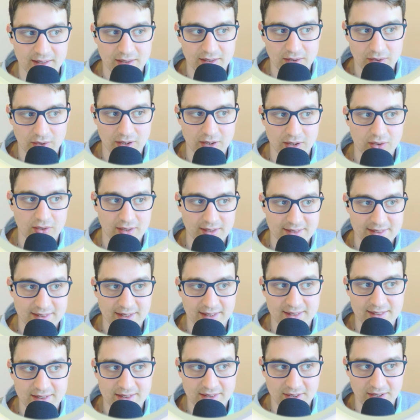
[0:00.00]
or
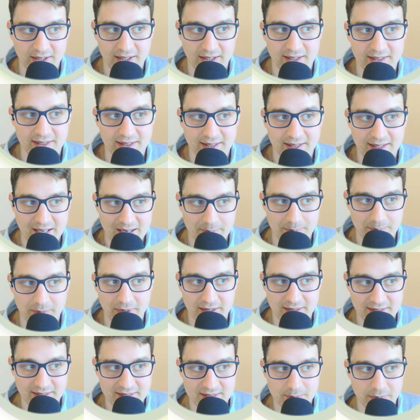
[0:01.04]
consent screen can be
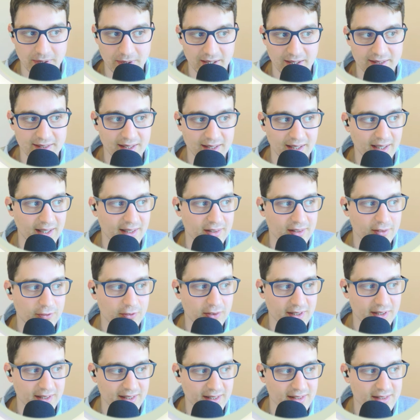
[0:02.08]
displayed. And
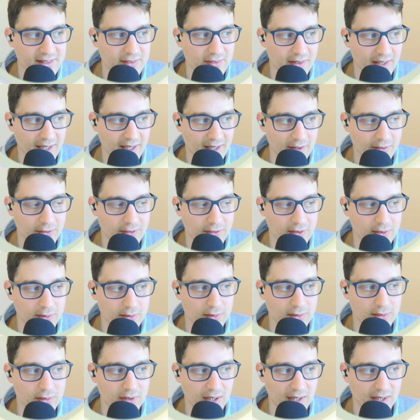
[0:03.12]
for this, we have
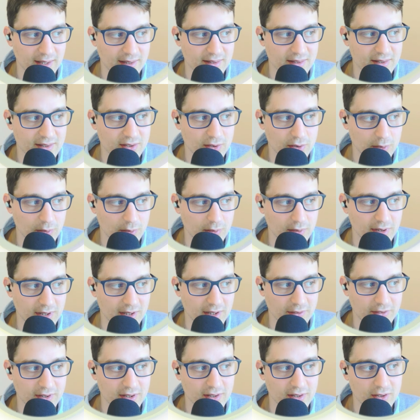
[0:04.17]
to add two
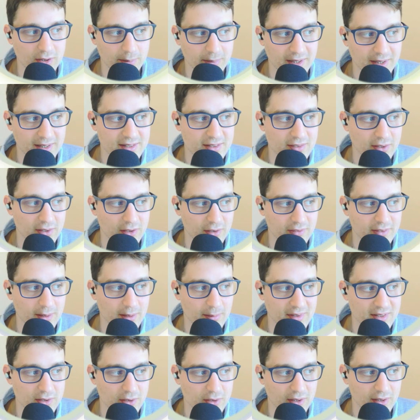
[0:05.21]
different domains. One of them
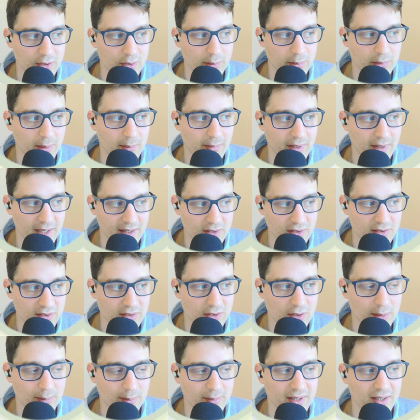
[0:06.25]
is going to be
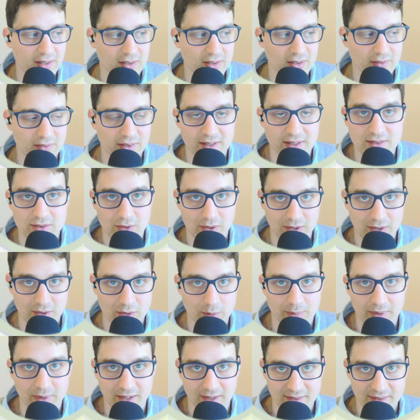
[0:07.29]
make.com. The other one is going to
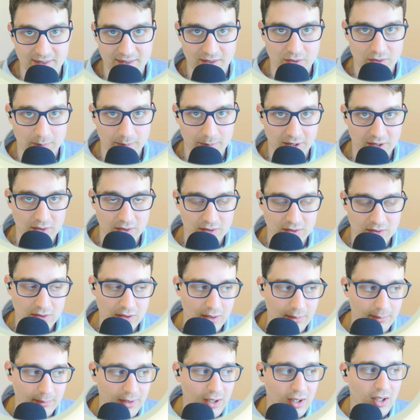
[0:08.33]
be
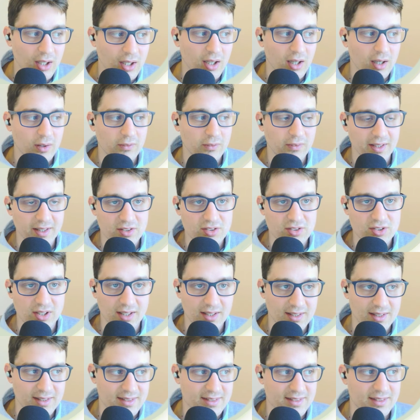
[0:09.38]
integromat.com, which
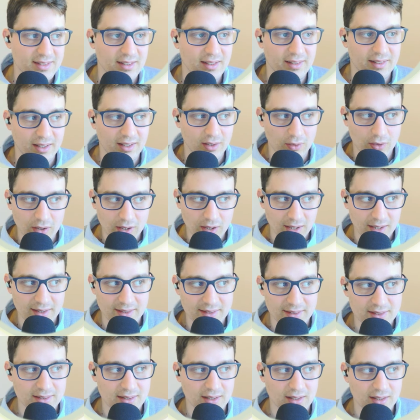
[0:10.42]
is the
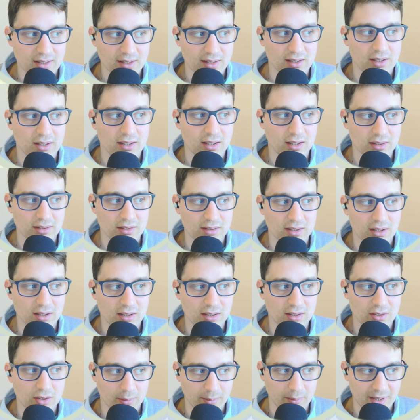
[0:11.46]
old
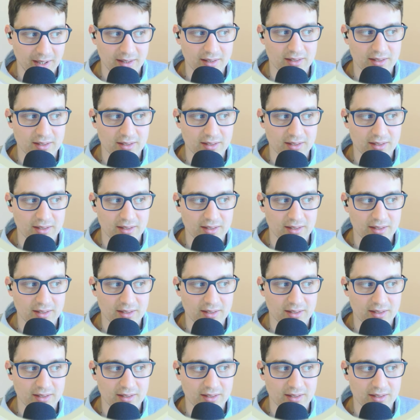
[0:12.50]
domain